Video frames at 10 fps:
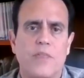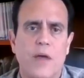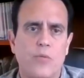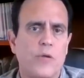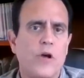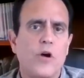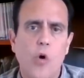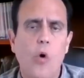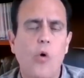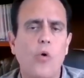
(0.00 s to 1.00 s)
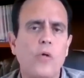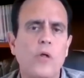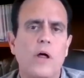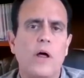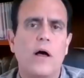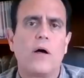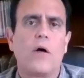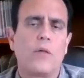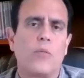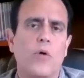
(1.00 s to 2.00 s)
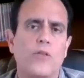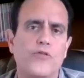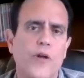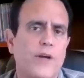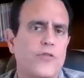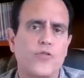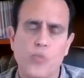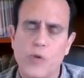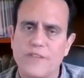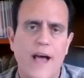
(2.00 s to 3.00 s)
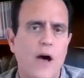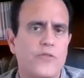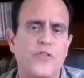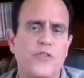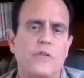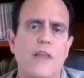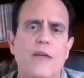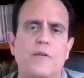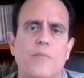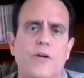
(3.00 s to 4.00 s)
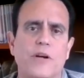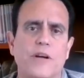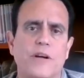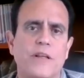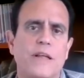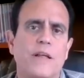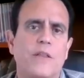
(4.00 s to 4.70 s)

They were Cole, one of their directors, went down to Latin America.